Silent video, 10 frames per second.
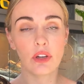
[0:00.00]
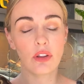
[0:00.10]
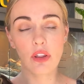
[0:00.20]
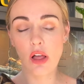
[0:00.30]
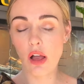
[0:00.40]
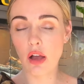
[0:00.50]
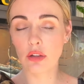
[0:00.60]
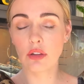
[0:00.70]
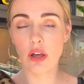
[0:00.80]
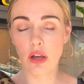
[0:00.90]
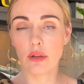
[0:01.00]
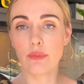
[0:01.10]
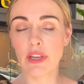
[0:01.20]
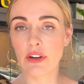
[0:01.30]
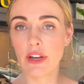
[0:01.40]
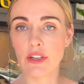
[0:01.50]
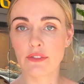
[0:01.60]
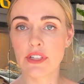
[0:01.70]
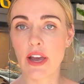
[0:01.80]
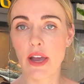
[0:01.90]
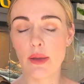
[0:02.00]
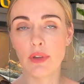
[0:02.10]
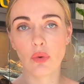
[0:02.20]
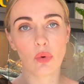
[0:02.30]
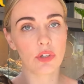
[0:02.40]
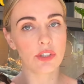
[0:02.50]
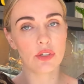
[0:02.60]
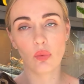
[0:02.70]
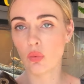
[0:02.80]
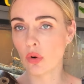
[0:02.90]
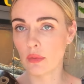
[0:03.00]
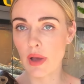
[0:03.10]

long period of time in order to warm